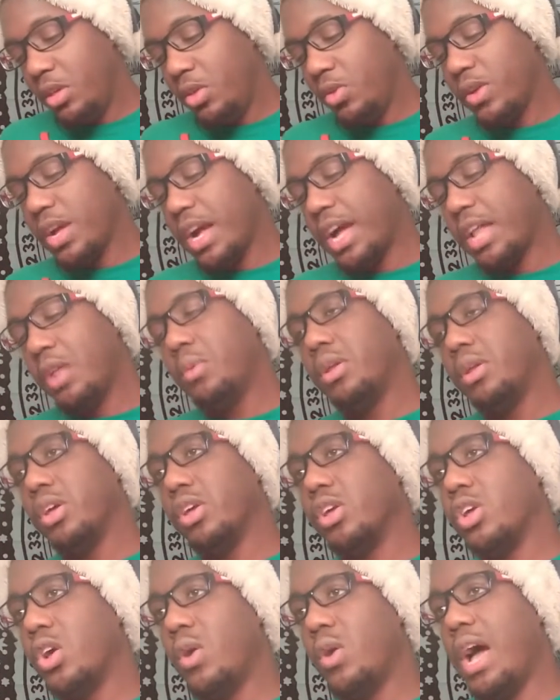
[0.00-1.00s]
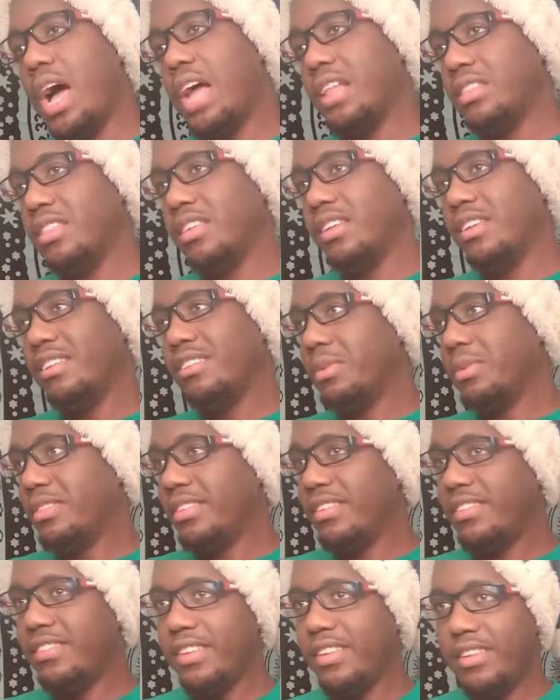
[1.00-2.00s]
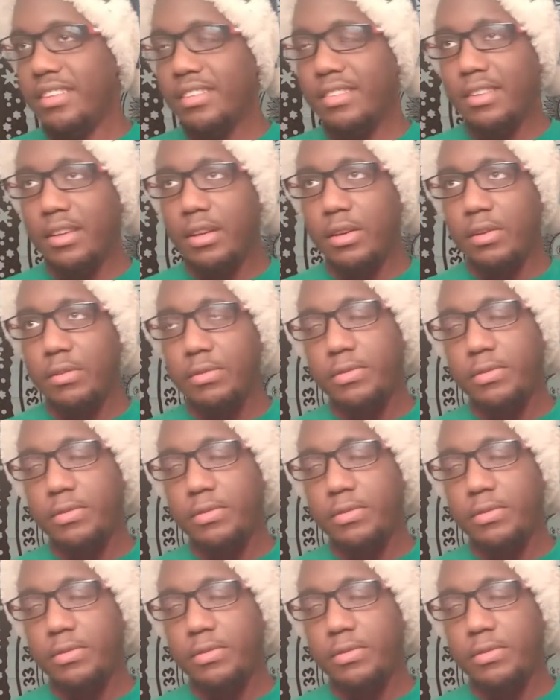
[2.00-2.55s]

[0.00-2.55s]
You want to go at this with a sense